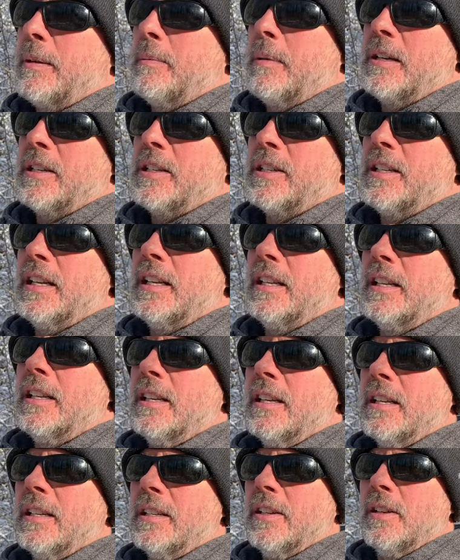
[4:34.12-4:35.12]
much
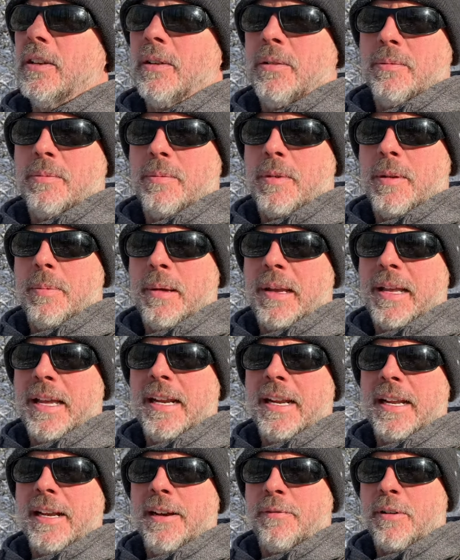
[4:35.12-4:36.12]
seen, you know, the
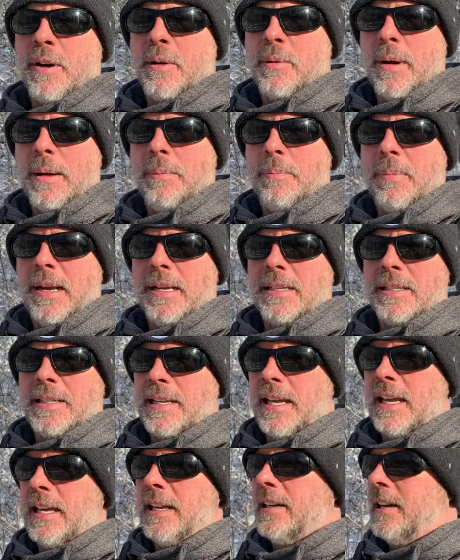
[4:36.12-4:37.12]
beginning of our red pine
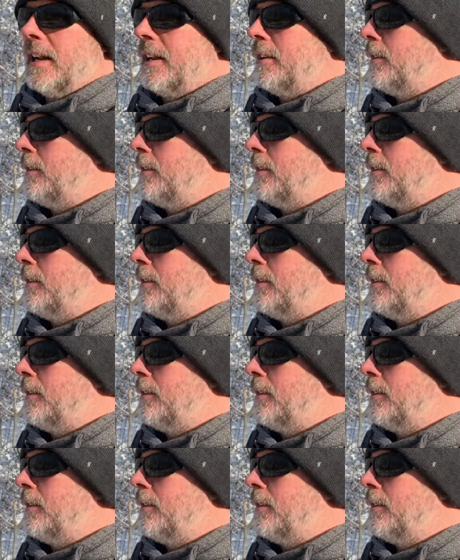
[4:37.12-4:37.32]
stand. I